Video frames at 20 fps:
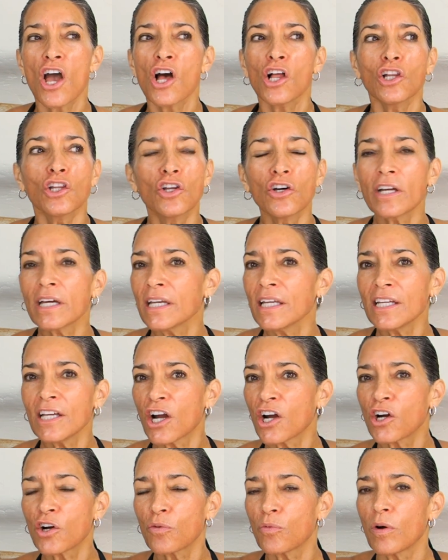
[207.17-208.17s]
Look at a
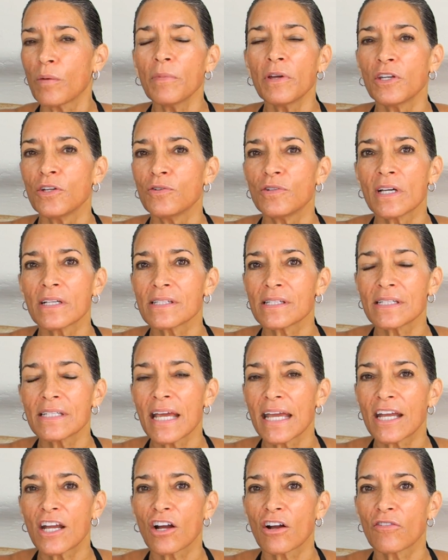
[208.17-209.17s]
younger woman who doesn't
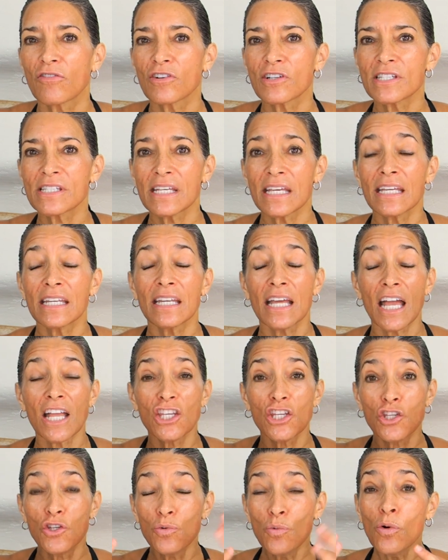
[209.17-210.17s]
take care of her skin
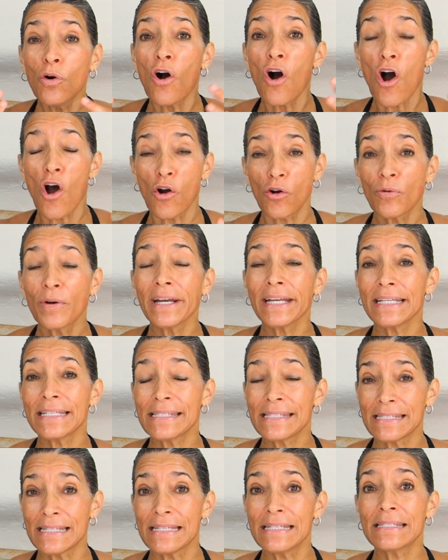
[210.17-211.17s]
and you will already
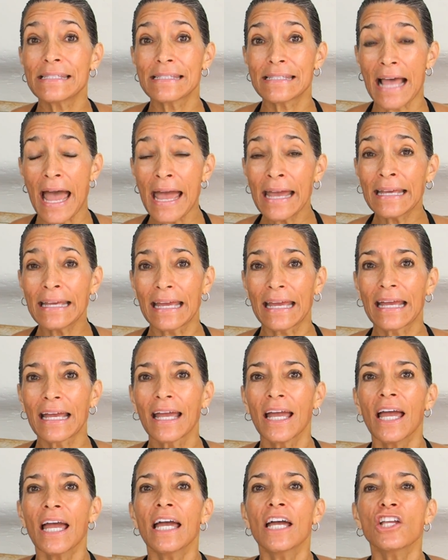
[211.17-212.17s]
see sagging.
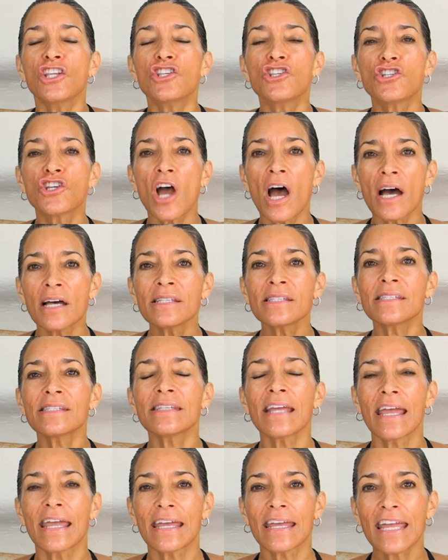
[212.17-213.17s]
Just
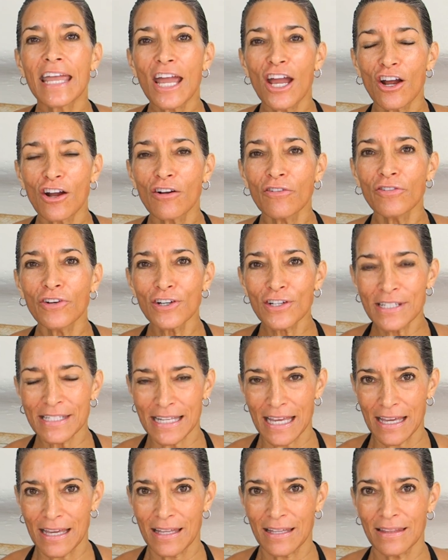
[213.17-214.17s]
take care of your
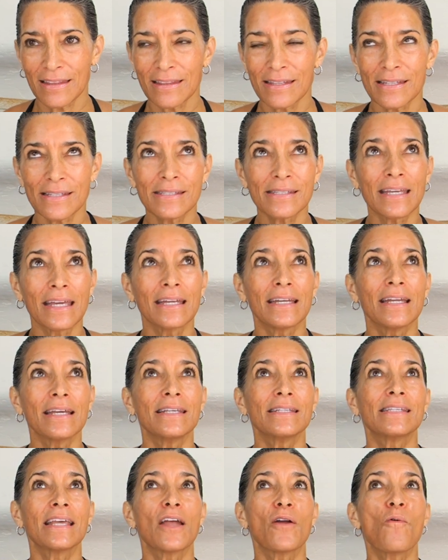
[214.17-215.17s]
skin. The skin
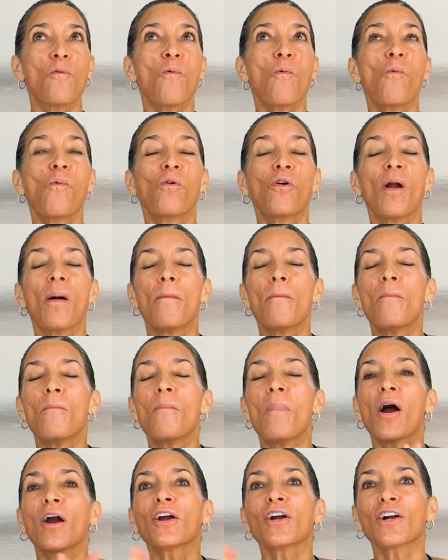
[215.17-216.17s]
is a
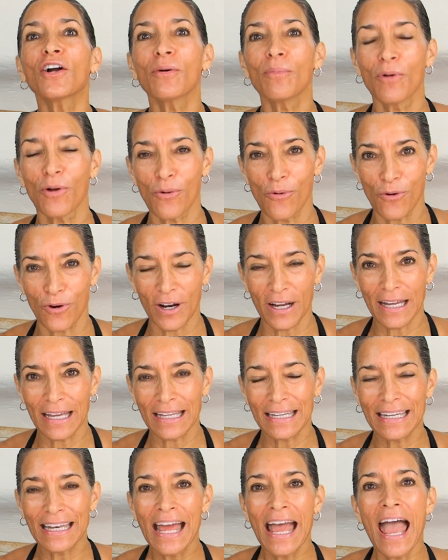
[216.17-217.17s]
remarkable
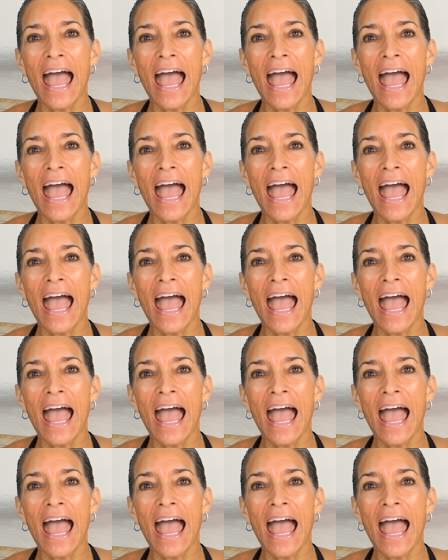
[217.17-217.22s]
organ